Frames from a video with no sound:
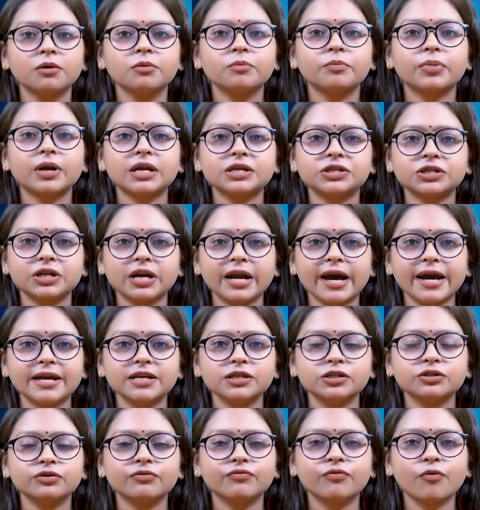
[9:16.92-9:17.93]

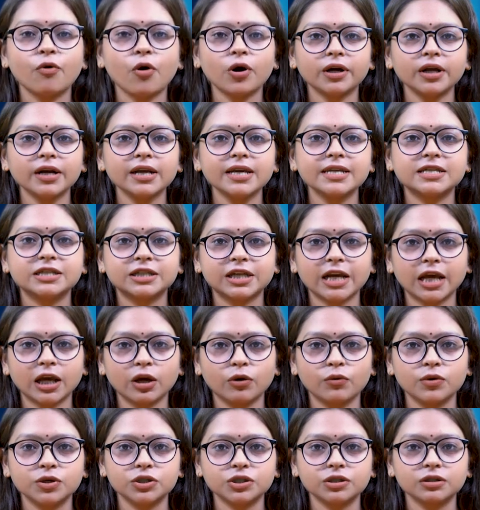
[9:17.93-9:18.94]
Pressurized water
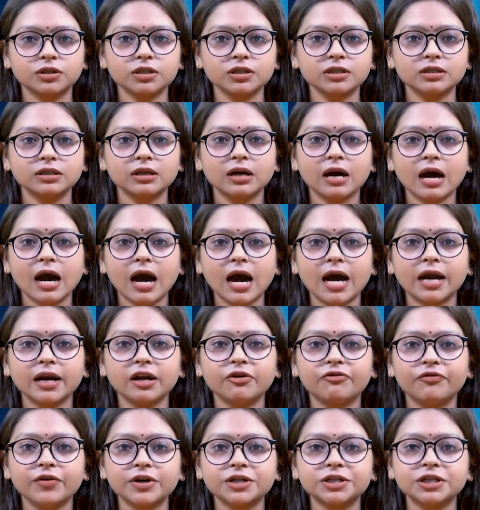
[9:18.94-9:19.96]
extinguishers are
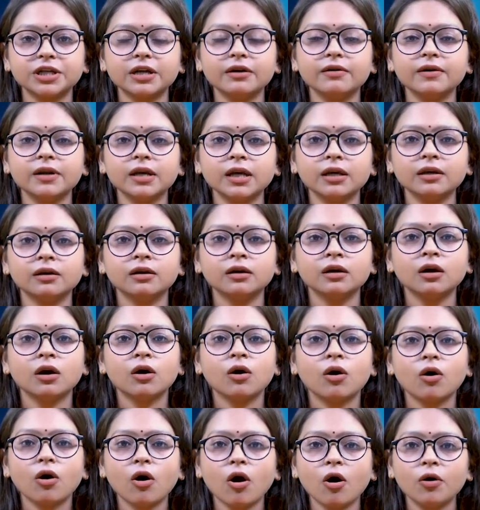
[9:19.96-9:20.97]
effectively
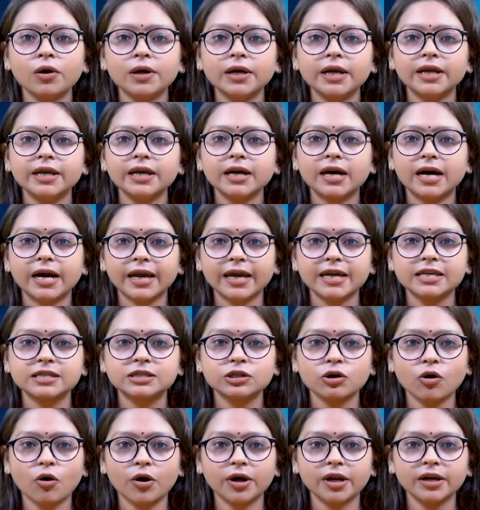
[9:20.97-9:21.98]
only
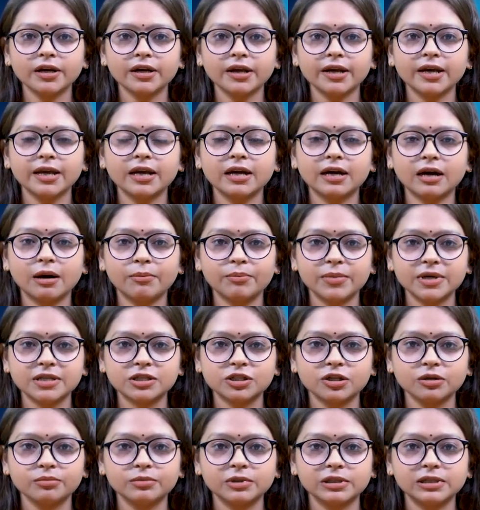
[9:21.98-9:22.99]
against ordinary
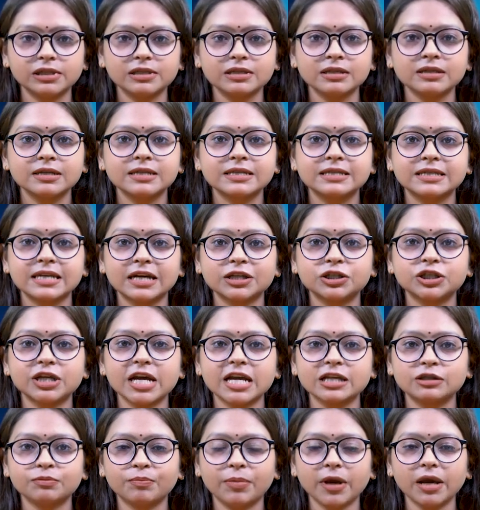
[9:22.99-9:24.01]
combustibles such
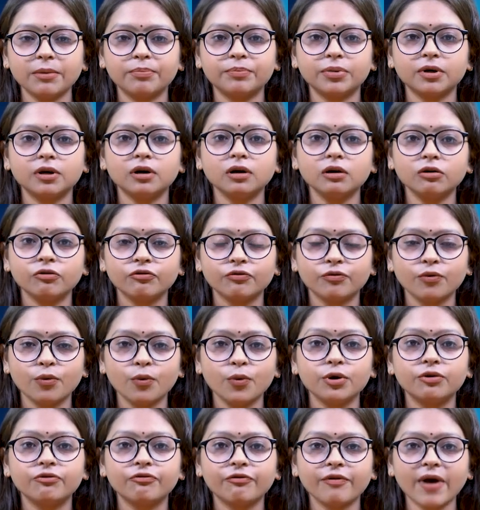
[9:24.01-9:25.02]
as paper,
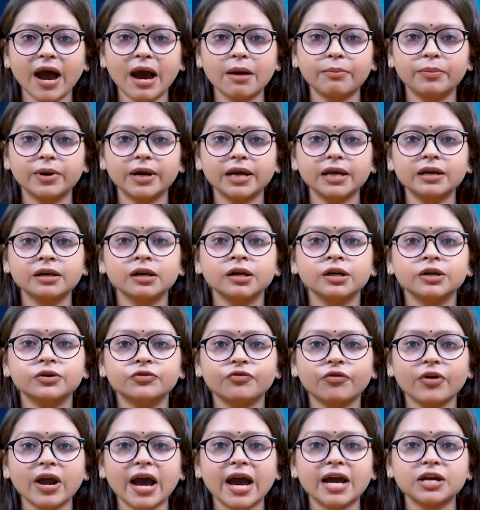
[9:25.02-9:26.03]
wood, fabric,
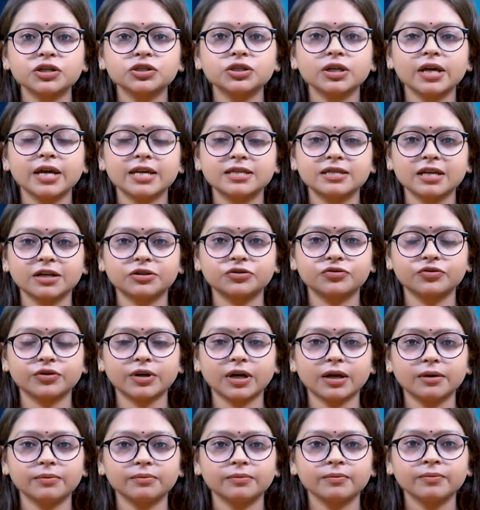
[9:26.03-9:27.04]
trash, etc.